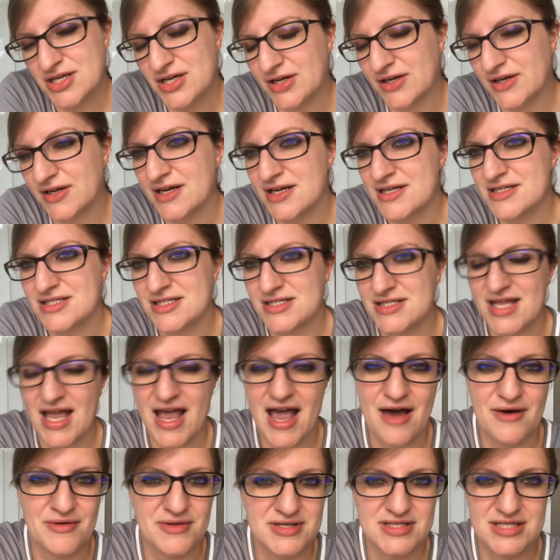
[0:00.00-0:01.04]
curious as to
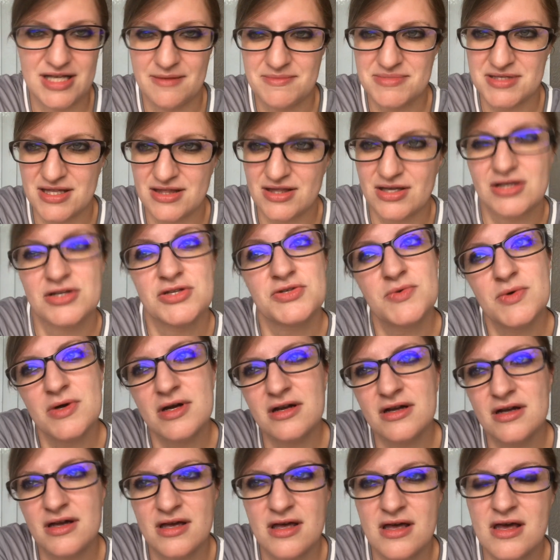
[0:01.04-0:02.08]
how these types of things
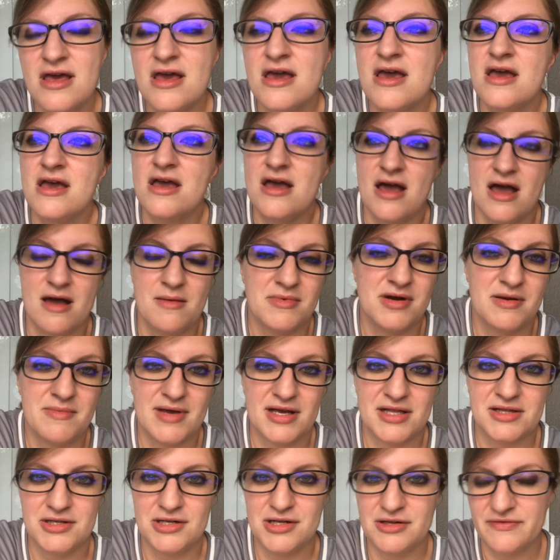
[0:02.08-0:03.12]
work. I'm gonna
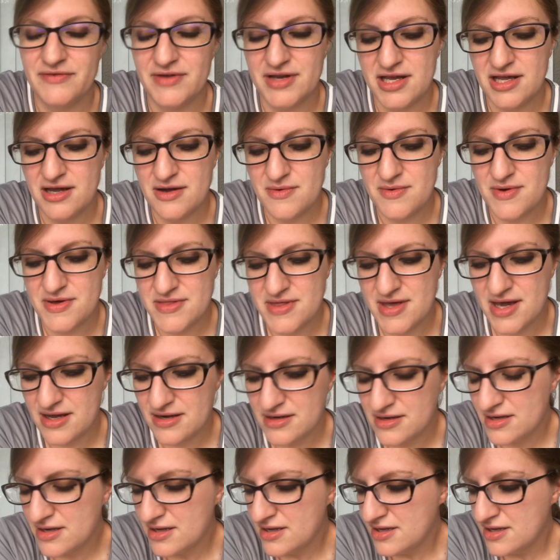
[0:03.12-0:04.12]
make a little video on that.